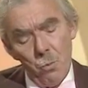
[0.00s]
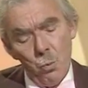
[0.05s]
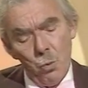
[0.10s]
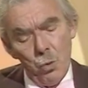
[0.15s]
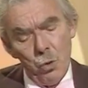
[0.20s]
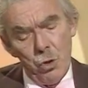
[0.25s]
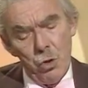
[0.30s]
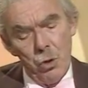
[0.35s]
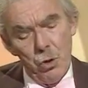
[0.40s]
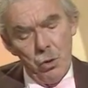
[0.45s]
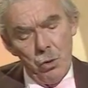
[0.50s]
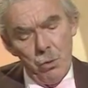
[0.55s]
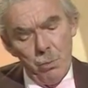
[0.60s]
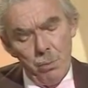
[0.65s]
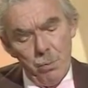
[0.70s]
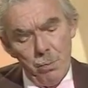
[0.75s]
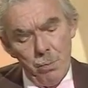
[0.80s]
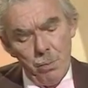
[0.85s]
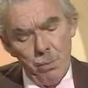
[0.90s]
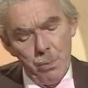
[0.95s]
would
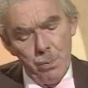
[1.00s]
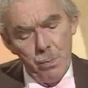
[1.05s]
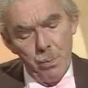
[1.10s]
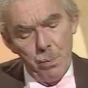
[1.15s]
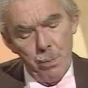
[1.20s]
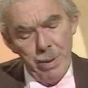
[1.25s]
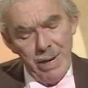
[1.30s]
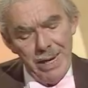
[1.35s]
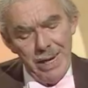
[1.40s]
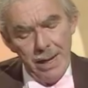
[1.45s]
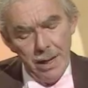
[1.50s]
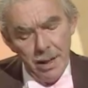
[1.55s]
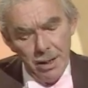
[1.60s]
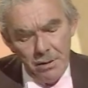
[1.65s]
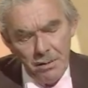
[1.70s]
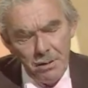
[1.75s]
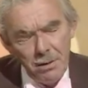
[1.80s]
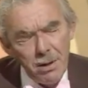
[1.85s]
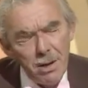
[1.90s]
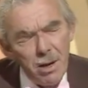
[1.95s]
be a
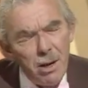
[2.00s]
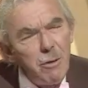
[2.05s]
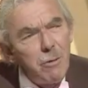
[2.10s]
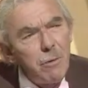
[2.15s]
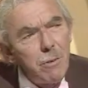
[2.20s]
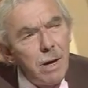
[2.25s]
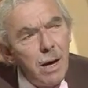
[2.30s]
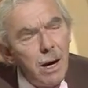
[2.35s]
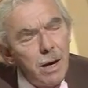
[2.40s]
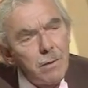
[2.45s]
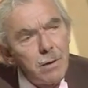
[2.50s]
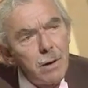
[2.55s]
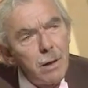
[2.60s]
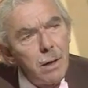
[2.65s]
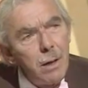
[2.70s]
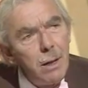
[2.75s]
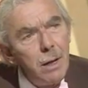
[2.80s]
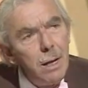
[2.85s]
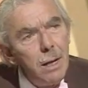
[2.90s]
turf cutter.